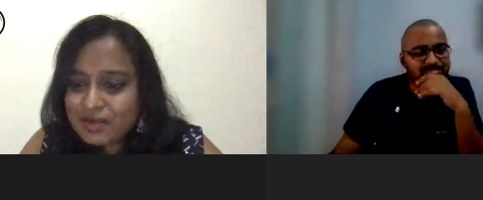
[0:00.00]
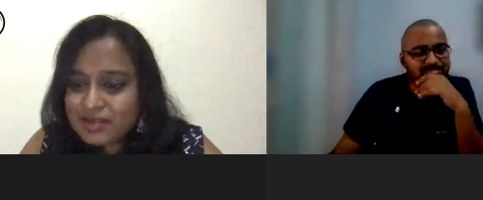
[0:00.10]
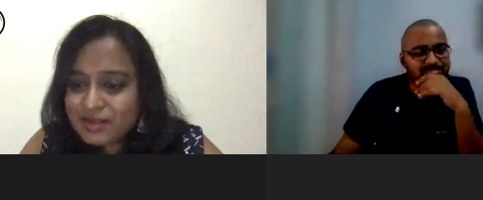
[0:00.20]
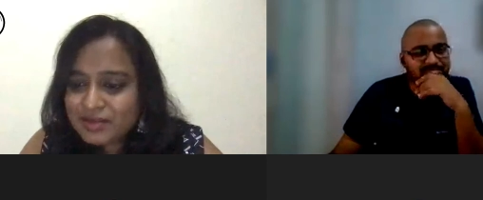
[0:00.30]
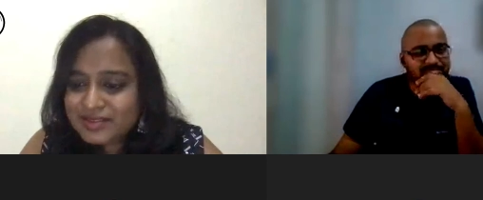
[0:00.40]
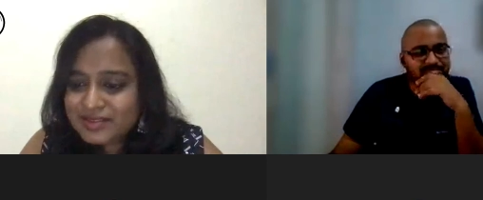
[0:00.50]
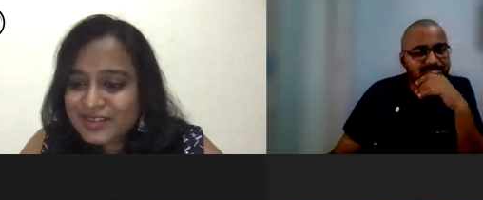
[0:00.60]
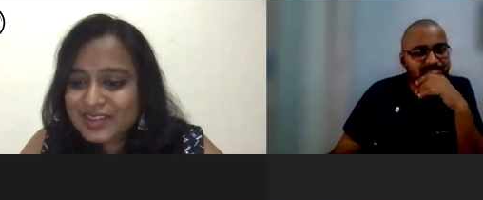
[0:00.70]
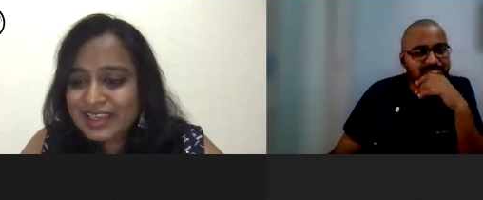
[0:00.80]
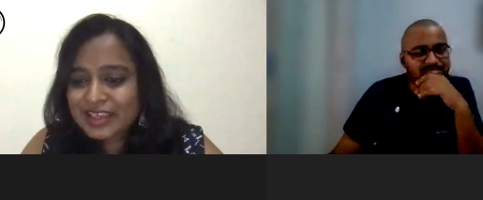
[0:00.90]
Speaker 1: Oh, so,
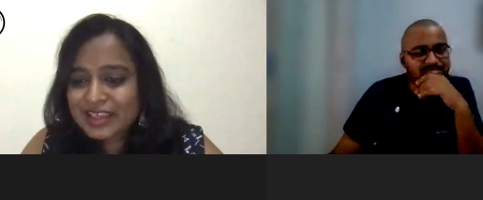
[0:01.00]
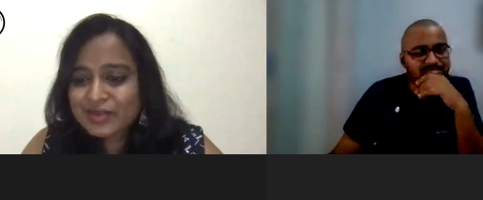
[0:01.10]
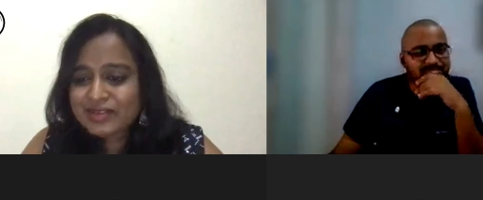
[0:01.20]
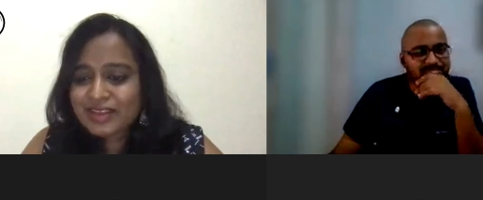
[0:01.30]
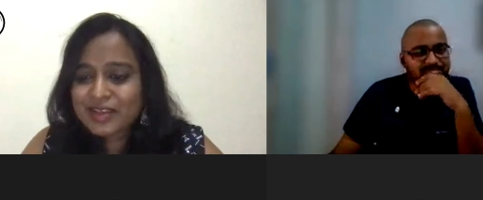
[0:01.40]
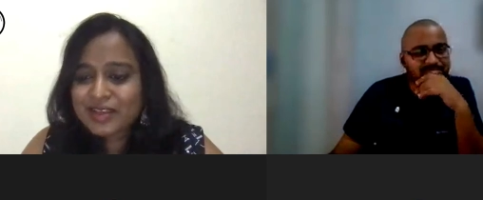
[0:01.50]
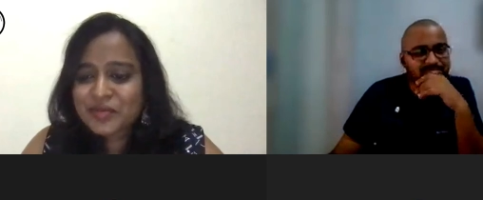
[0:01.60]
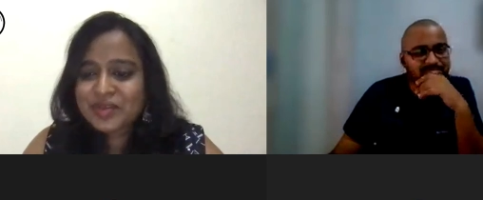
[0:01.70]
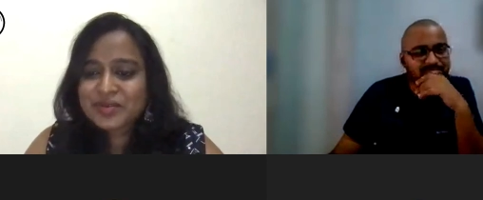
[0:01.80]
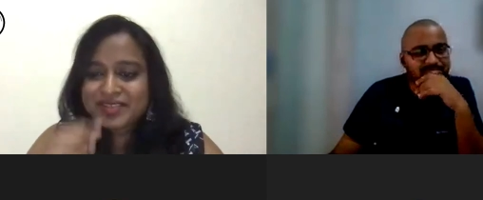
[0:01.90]
oh, thank you.
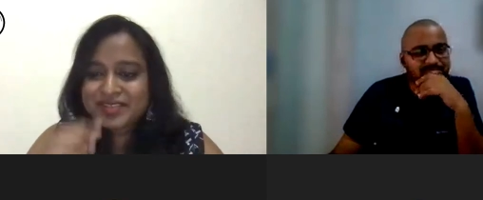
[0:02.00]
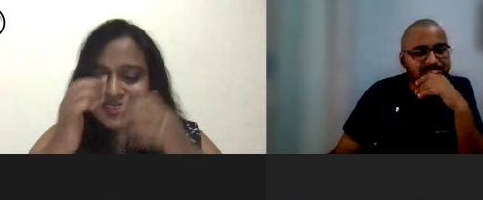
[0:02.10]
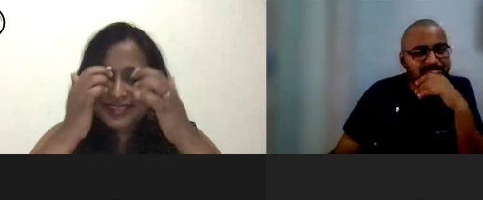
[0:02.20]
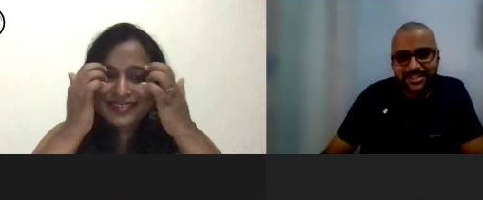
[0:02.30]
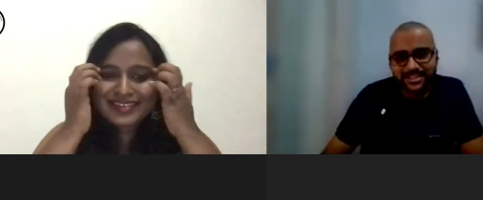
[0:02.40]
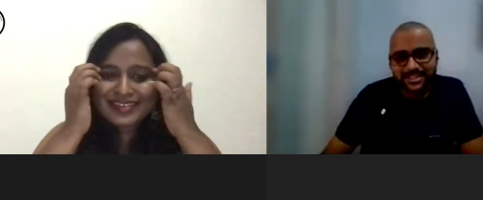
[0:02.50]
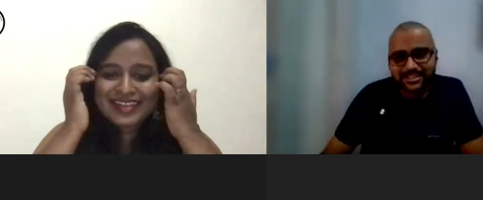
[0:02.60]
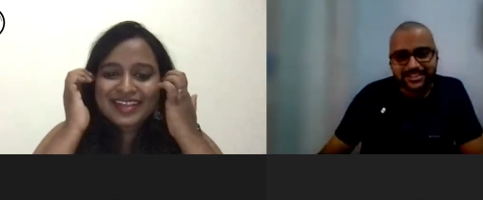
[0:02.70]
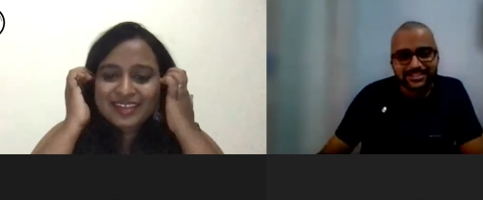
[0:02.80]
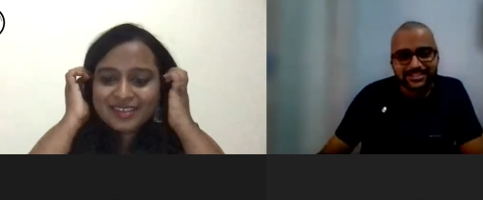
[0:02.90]
Thank you, Piyush.
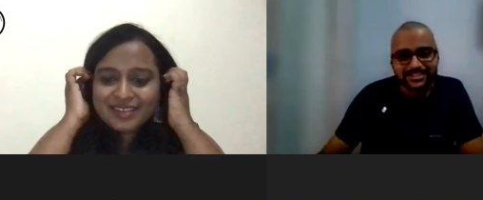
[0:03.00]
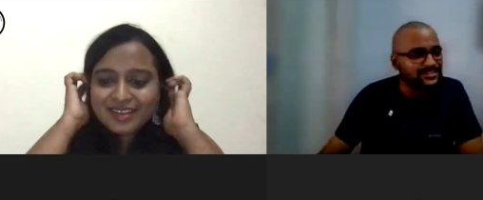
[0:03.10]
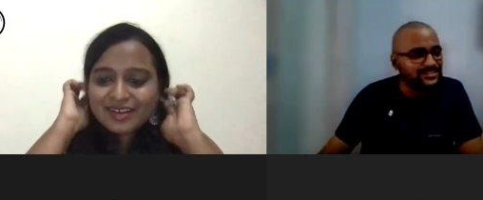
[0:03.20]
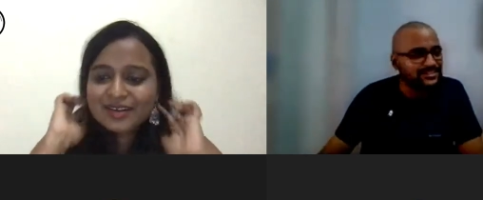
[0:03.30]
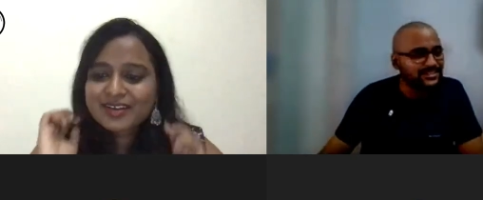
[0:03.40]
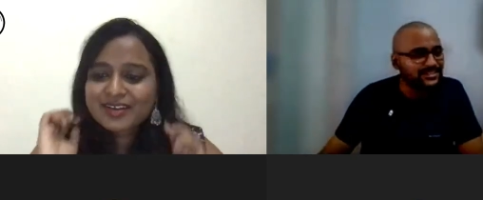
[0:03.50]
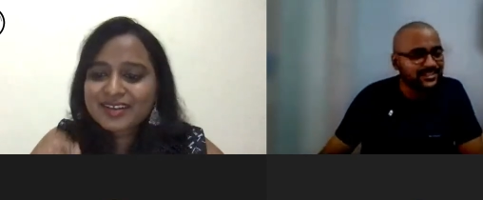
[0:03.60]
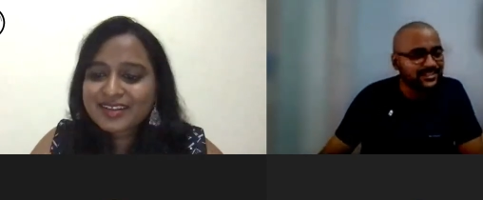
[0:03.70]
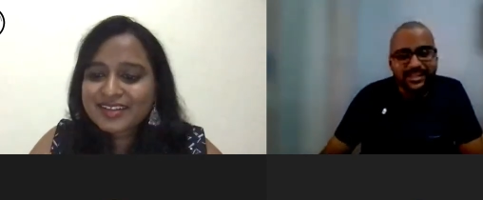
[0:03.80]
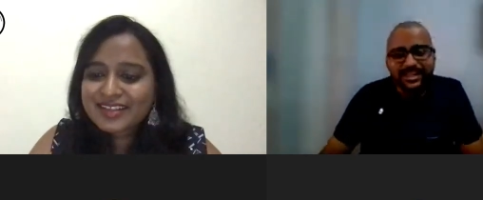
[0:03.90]
Speaker 2: Uh,
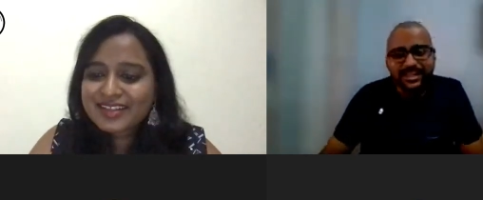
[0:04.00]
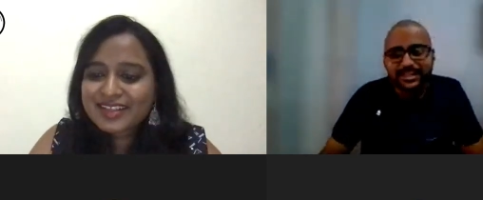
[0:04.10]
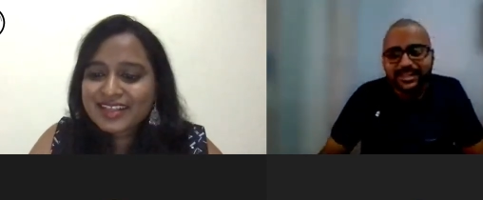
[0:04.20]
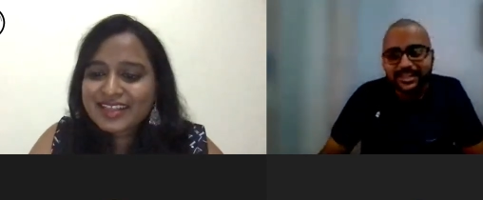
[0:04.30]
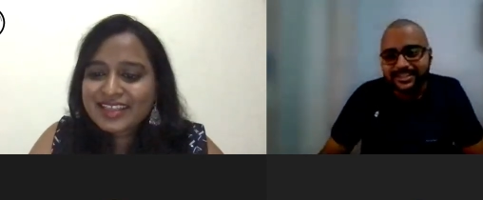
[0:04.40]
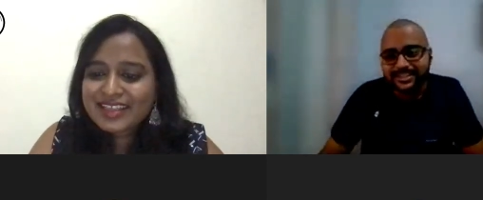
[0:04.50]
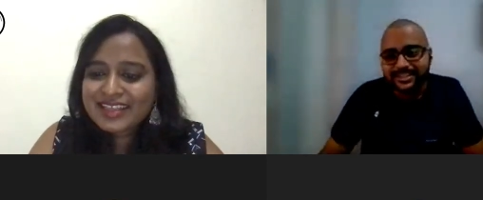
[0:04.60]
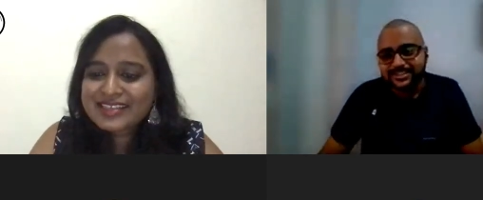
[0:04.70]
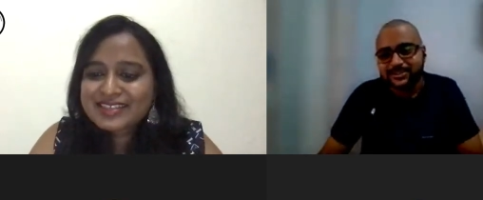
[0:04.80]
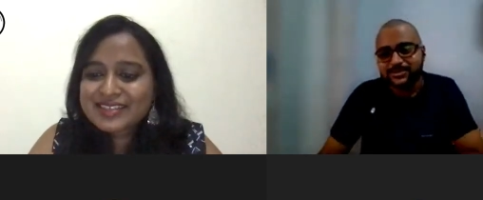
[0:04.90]

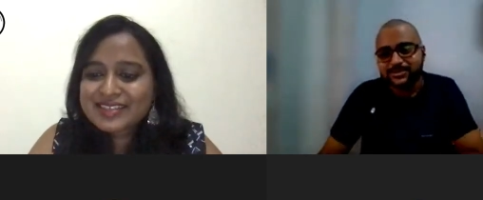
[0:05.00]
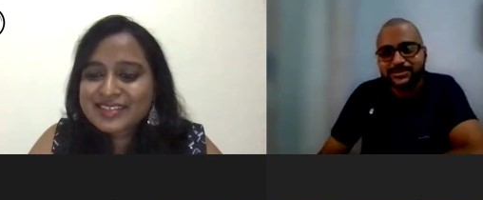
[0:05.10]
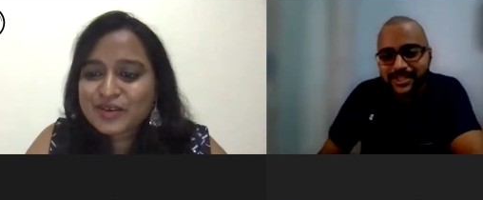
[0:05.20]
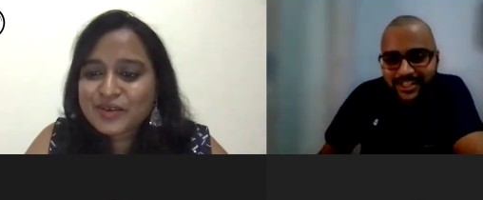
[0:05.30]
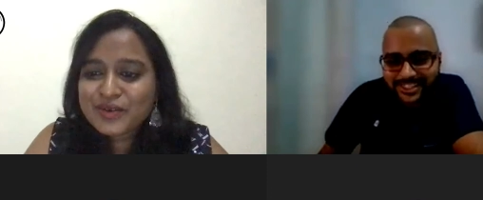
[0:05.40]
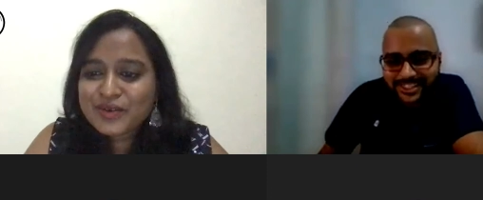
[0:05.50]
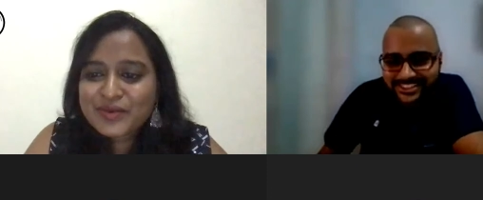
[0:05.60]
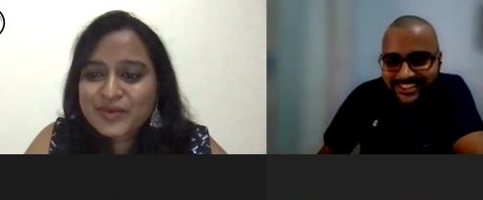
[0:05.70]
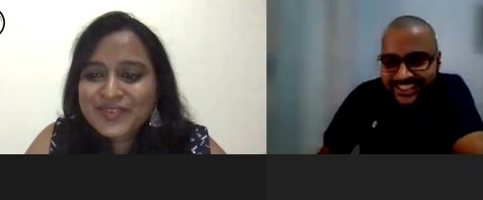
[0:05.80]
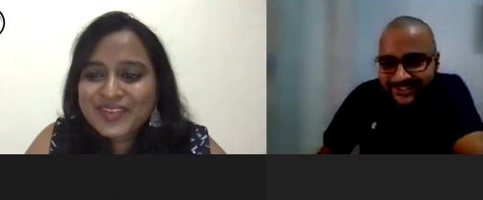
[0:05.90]
yes. So, so,
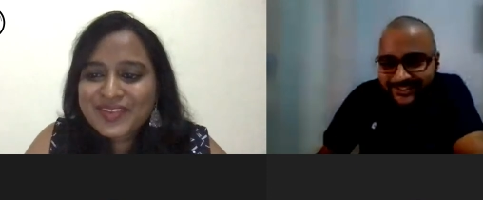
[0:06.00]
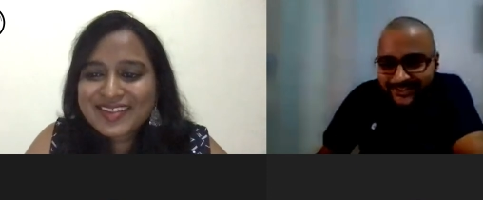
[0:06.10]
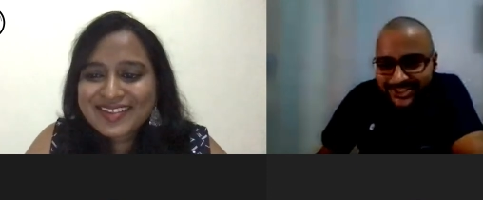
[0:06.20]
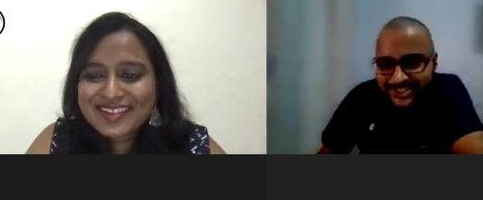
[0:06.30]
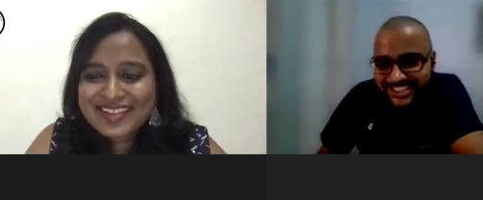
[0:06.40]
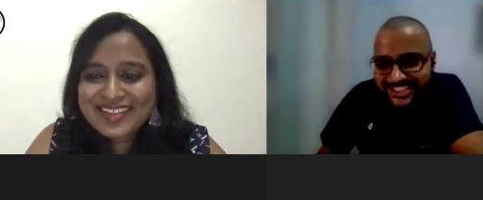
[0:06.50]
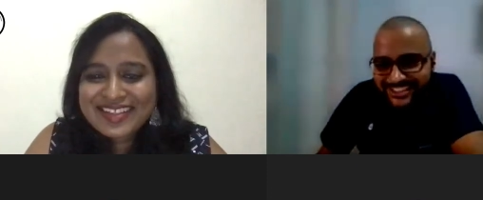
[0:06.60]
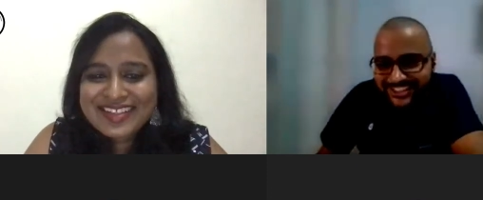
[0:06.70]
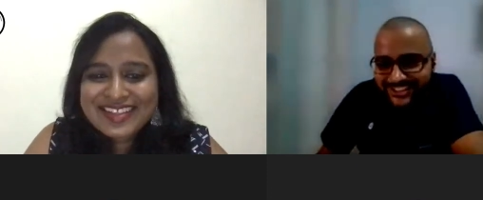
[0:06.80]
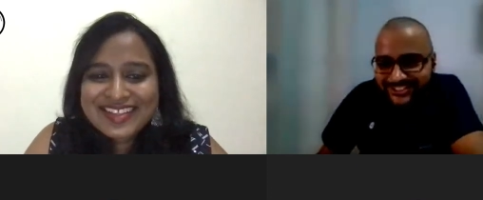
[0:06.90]
is there
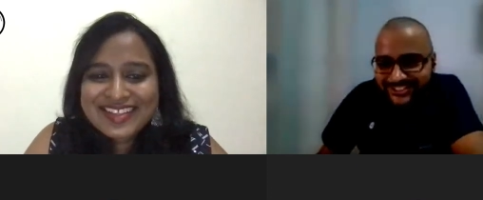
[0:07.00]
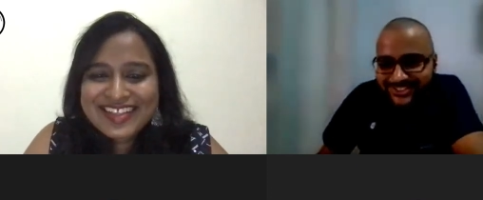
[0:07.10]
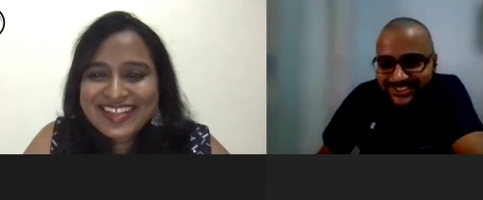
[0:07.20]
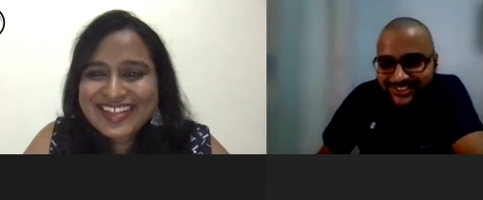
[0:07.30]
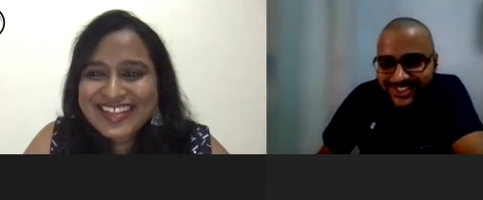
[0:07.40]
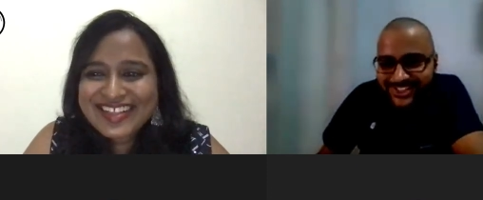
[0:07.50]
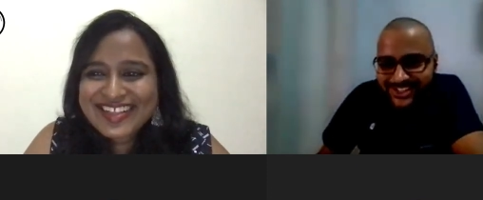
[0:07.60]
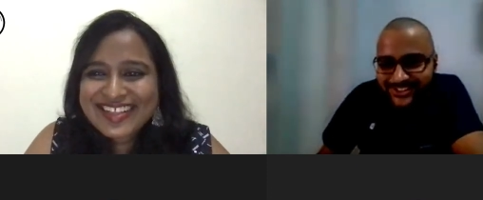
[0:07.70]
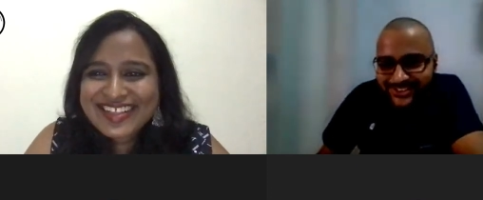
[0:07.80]
any question or